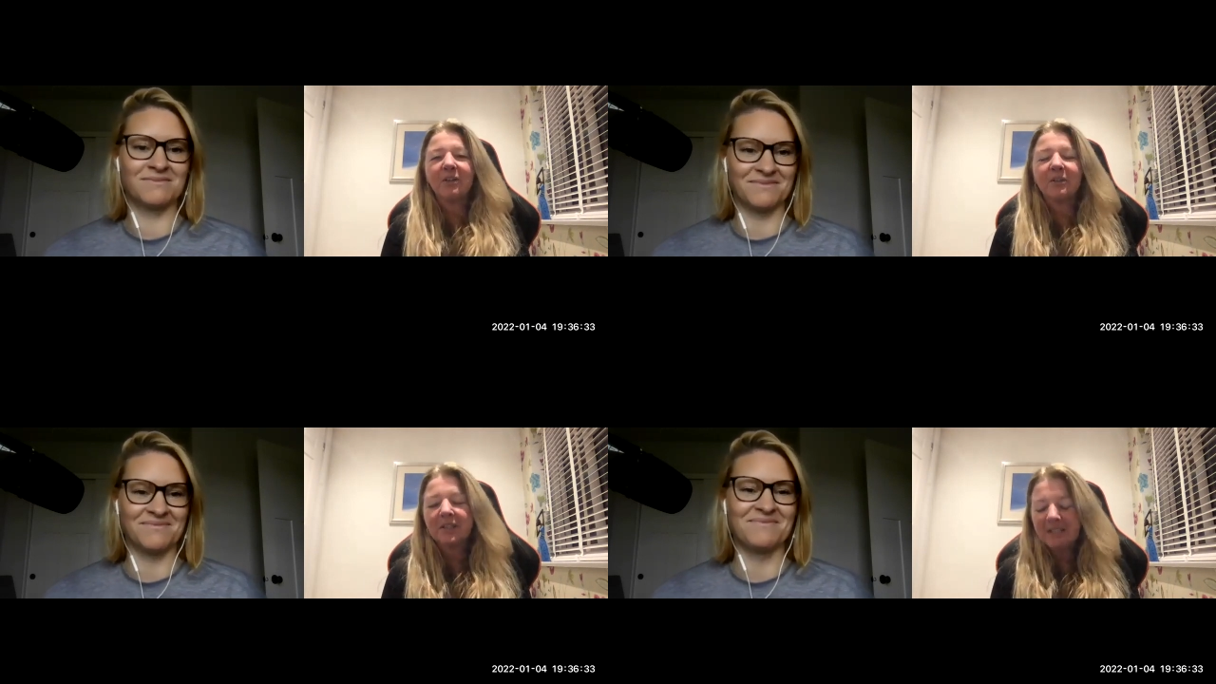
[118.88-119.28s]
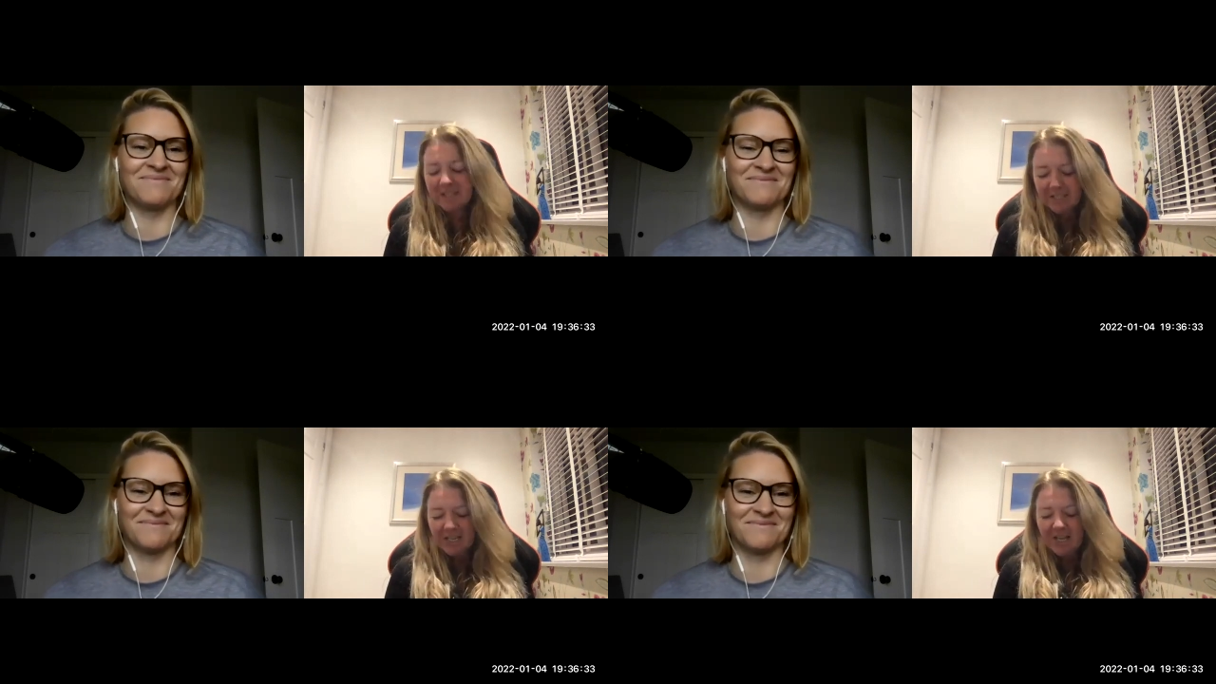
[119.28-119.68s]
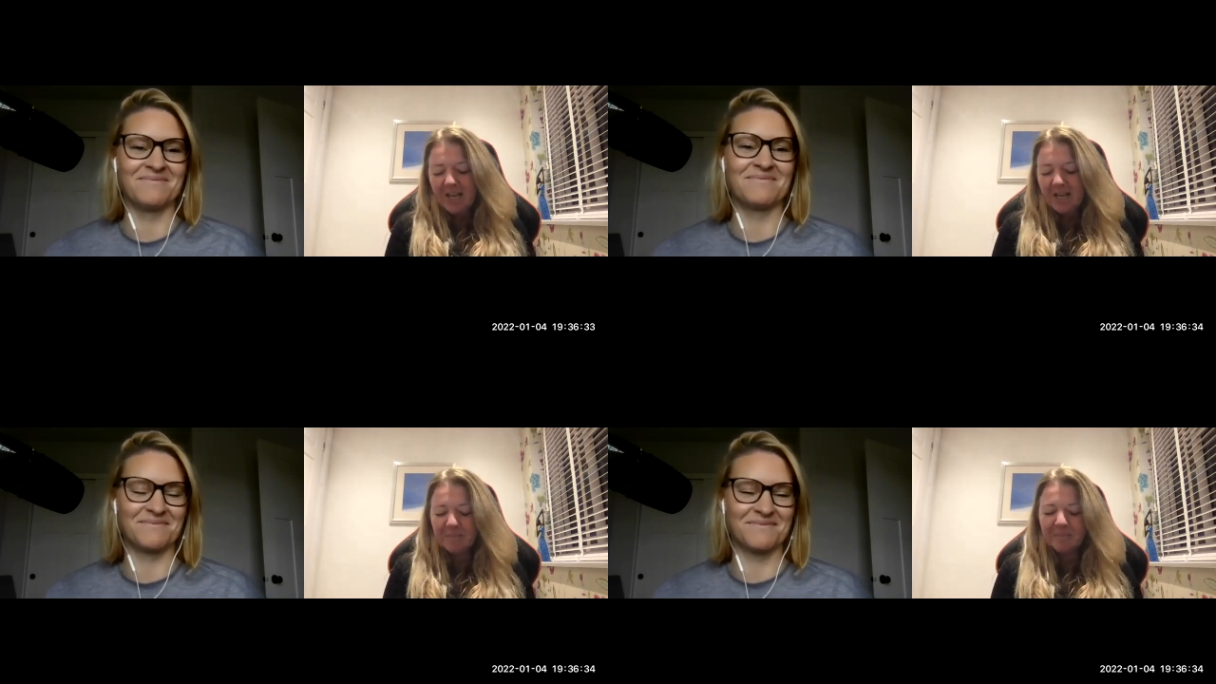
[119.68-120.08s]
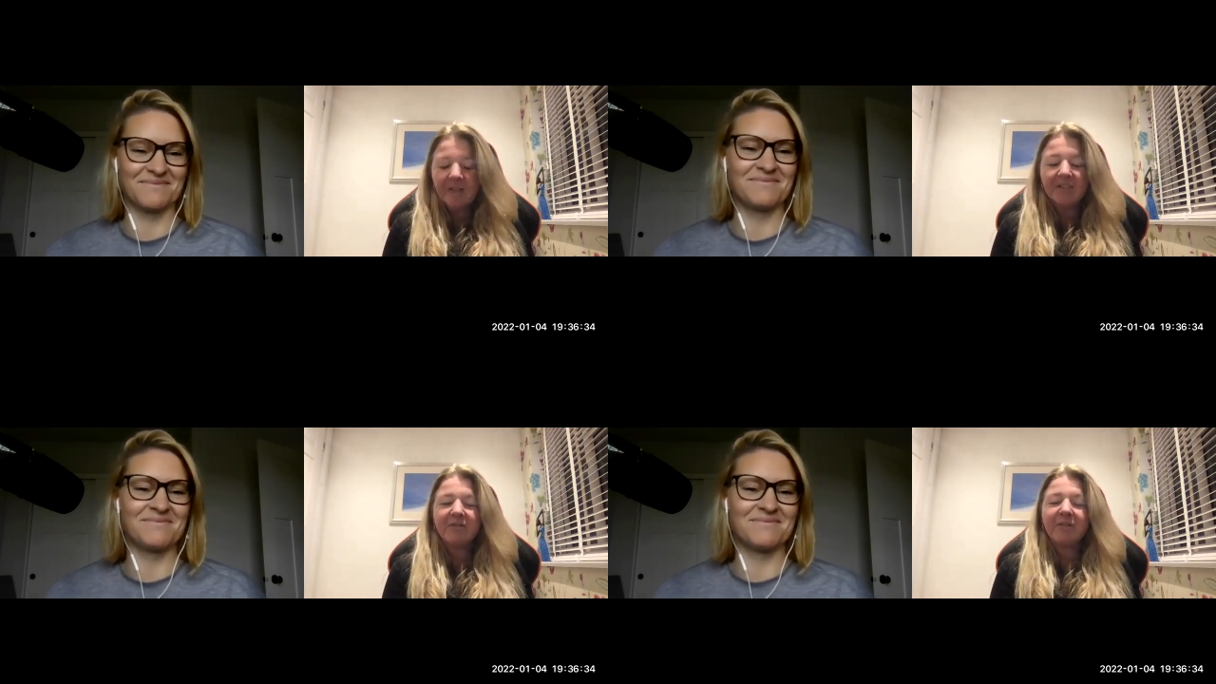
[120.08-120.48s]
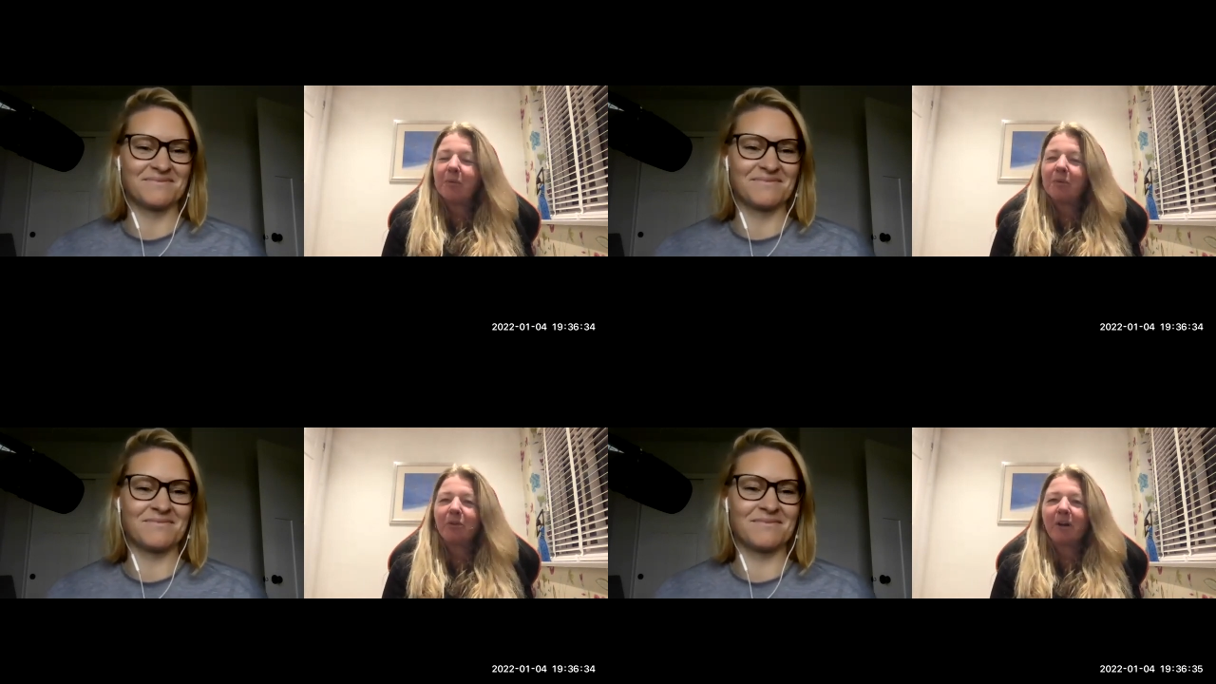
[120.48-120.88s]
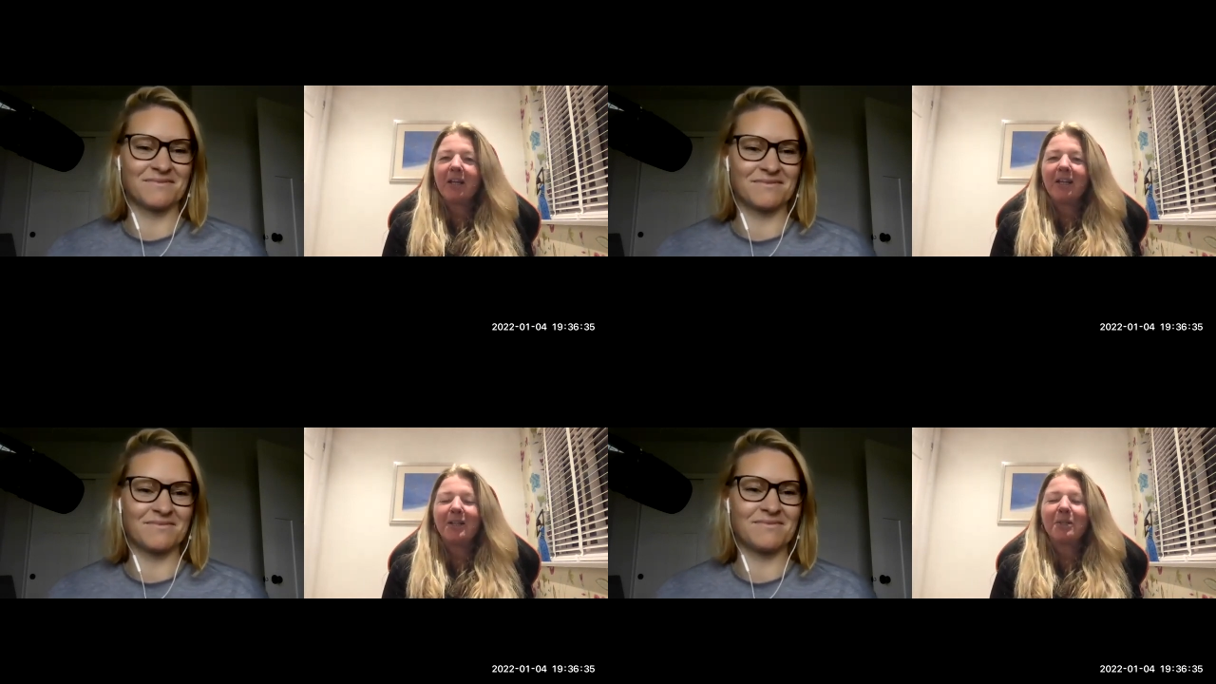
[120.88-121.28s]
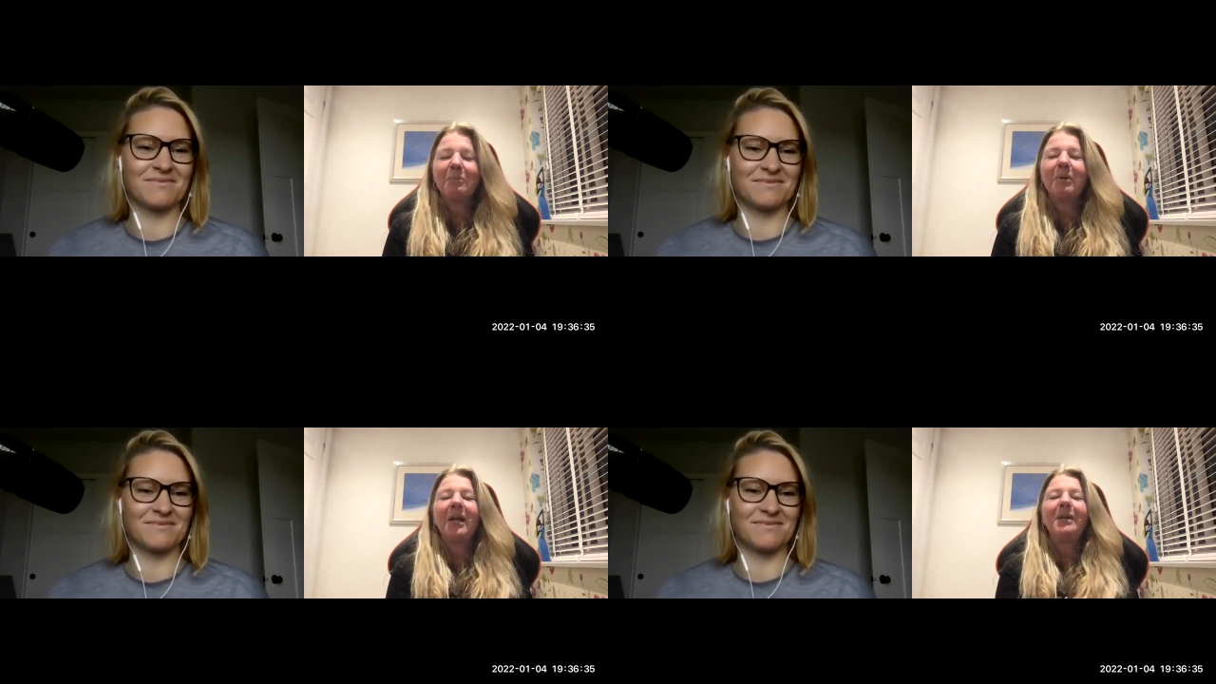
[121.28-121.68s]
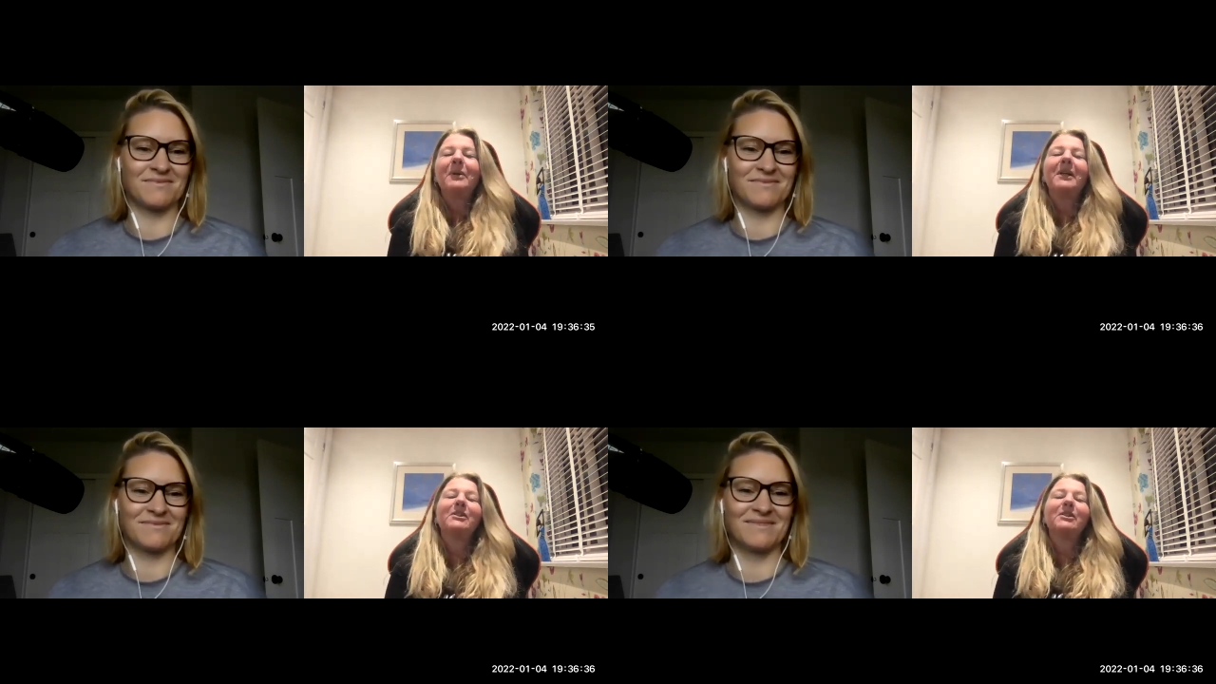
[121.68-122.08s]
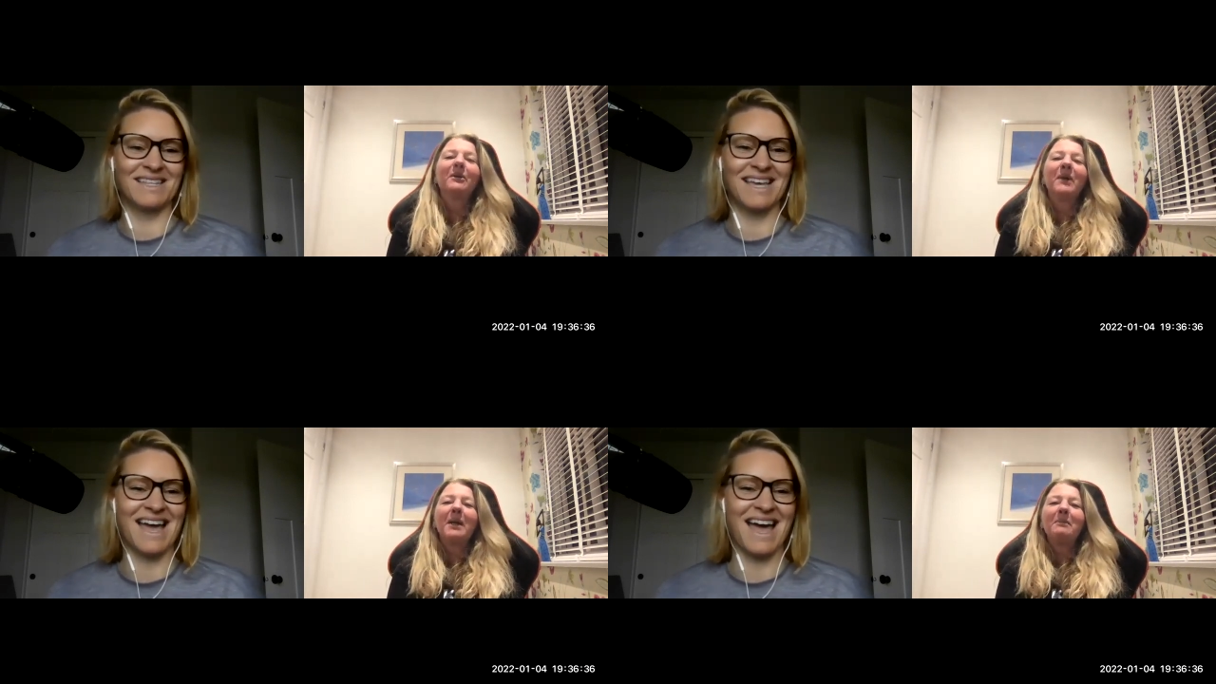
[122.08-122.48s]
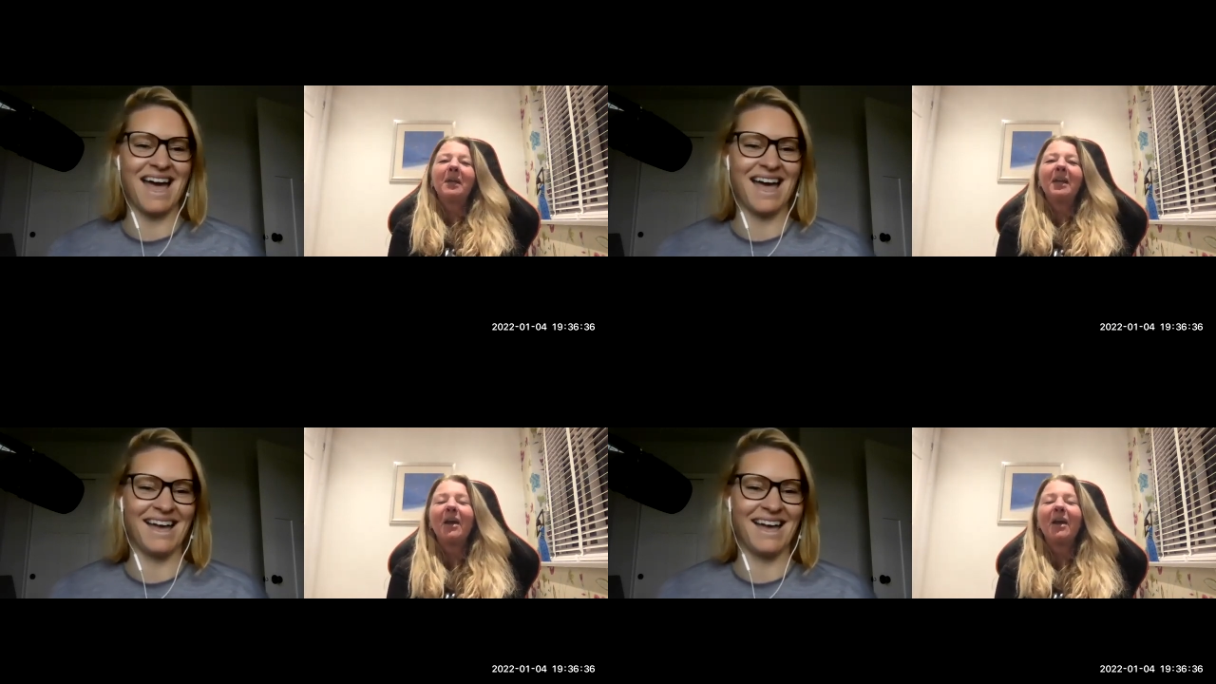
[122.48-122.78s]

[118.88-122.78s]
Speaker 1: um, that, that wasn't great English, but anyway, so Amy,